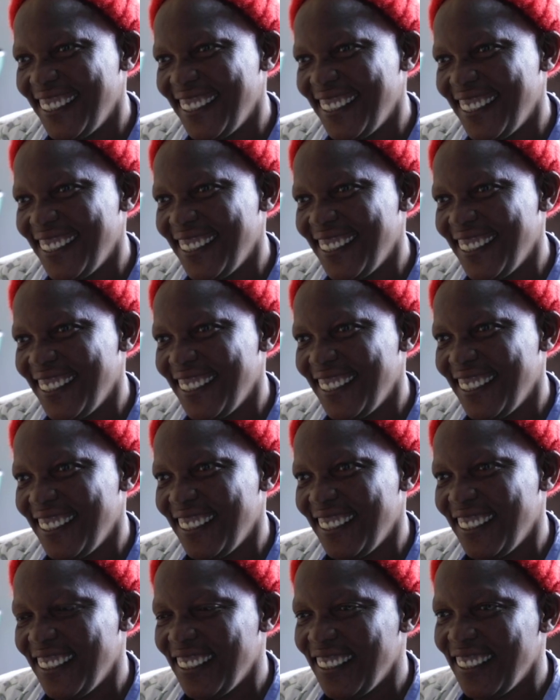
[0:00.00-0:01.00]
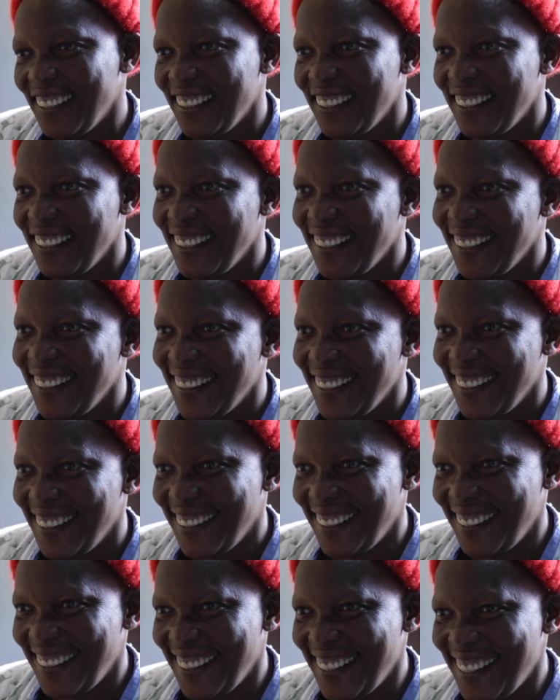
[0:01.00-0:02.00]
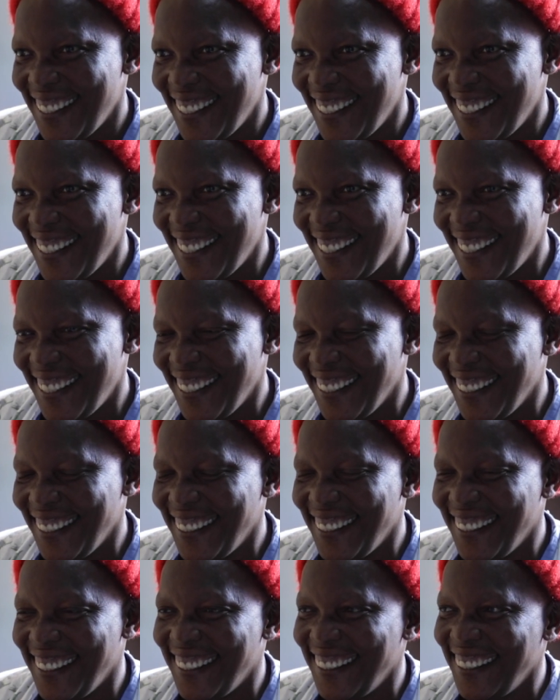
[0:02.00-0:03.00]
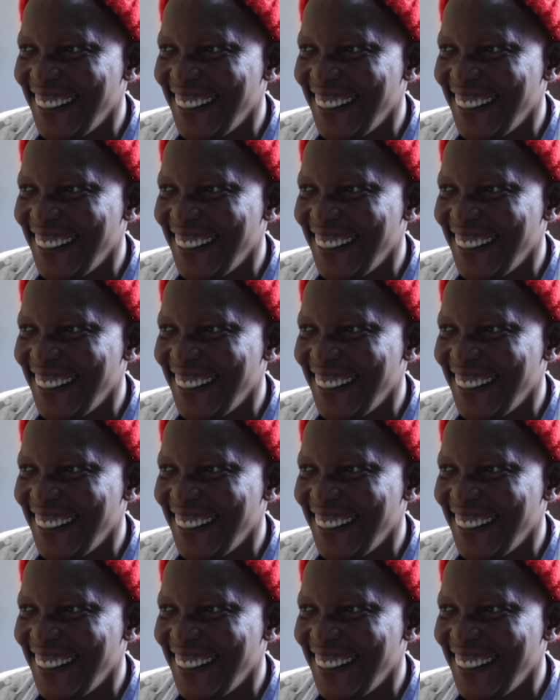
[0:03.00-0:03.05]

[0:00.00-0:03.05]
(no one is talking)